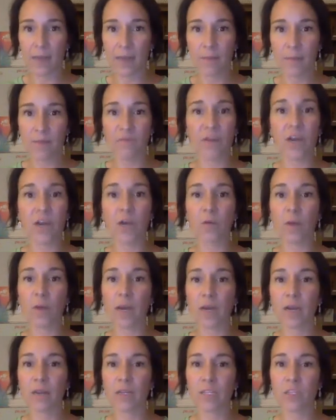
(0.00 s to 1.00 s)
but very
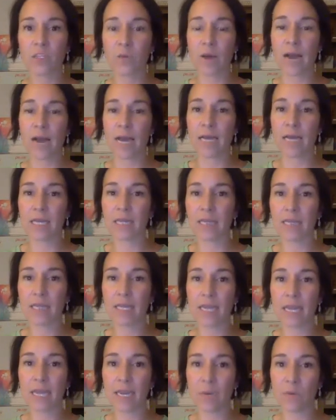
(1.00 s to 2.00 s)
rarely do I
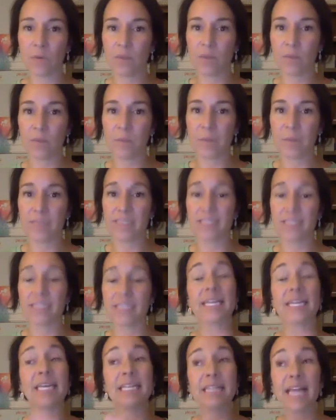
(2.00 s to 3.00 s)
lead with the business
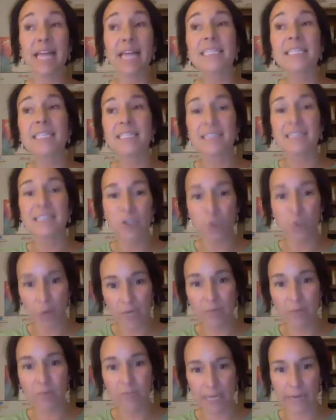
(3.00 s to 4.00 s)
unless it's a
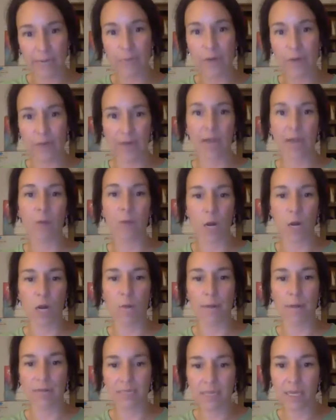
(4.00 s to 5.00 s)
dream team or that I want on
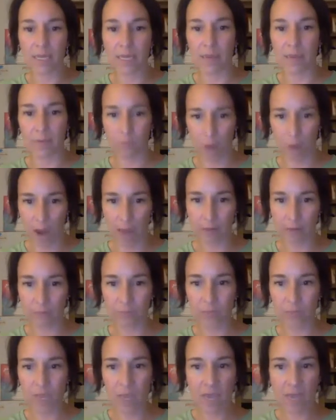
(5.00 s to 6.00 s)
my team, right?
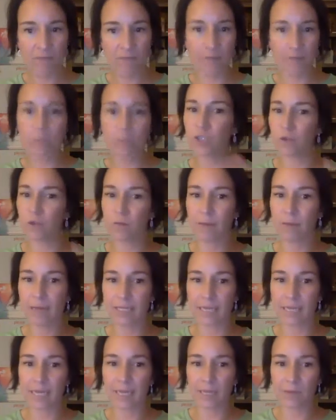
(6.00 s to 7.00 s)
If I'm just doing my
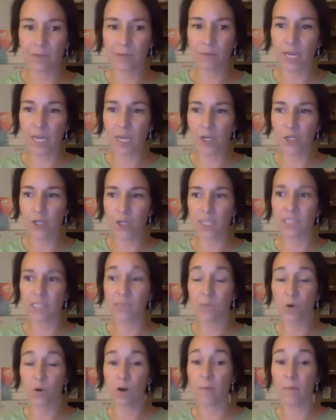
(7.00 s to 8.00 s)
daily reach, it's
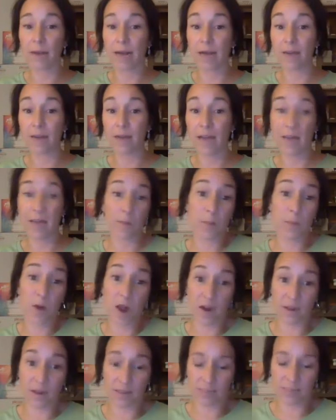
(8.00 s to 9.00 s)
more about how the
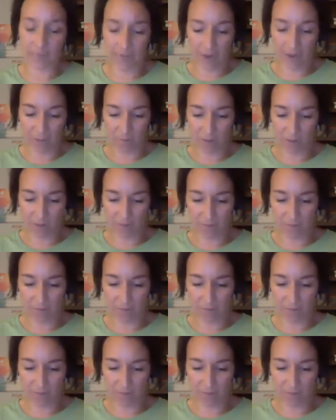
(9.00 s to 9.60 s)
products can help them.